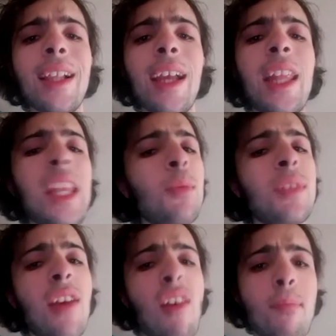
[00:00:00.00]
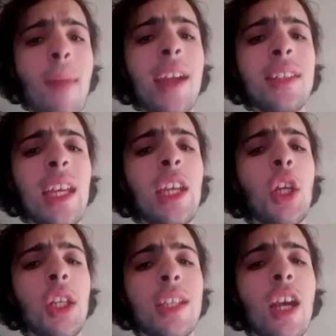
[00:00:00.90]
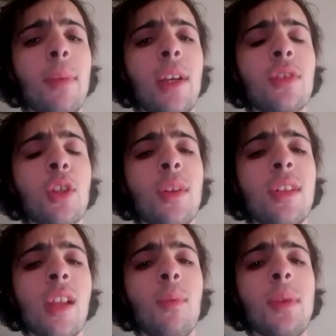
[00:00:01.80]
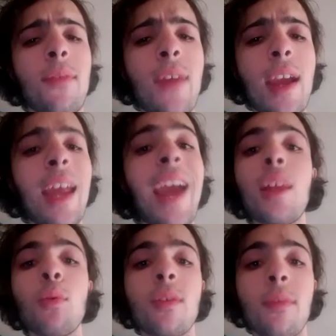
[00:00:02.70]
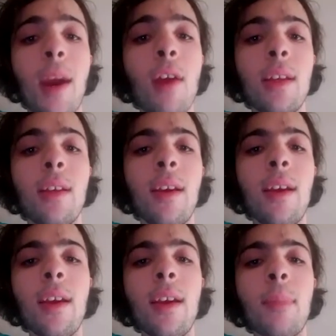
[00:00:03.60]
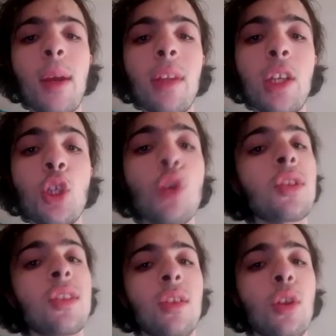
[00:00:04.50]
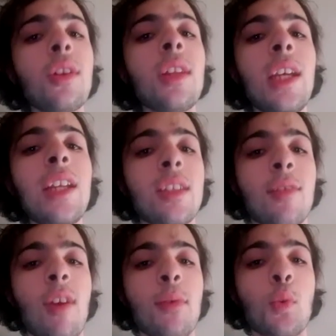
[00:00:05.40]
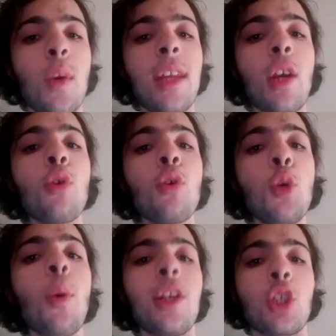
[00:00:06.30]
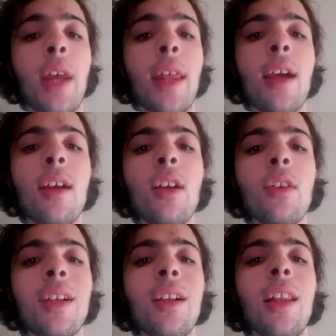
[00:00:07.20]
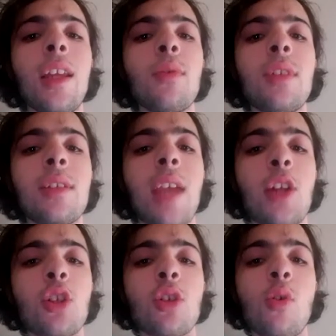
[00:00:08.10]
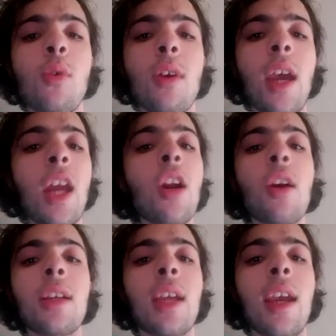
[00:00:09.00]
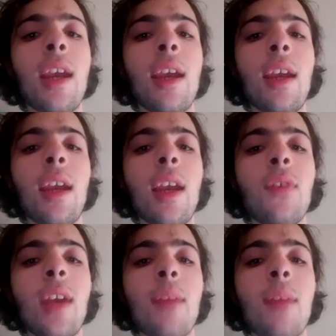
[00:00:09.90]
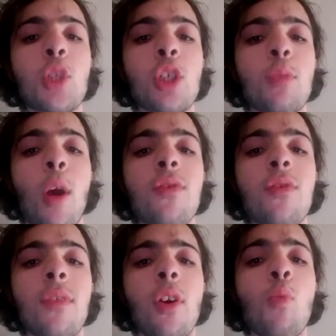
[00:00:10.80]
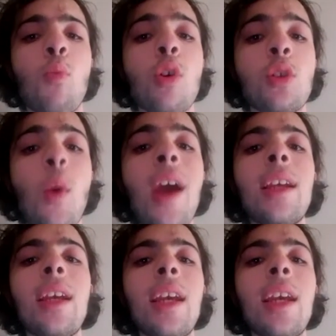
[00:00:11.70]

and he was there with mates. Are you going to tell me it's coincidentally with a fan? That was apparently people he knew, because look at the Instagram tweet. They all knew each other. Clearly it was intentional, and I don't care if he had just posted the photo and walked away.